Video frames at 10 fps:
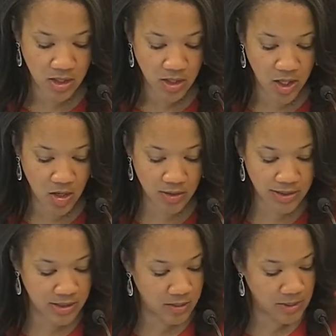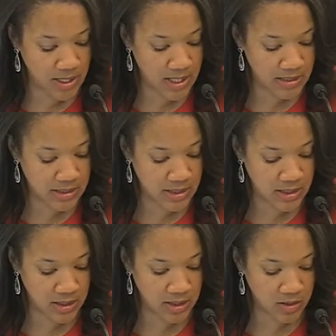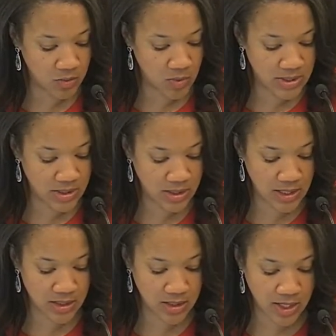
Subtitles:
Garland DBS Inc. was selected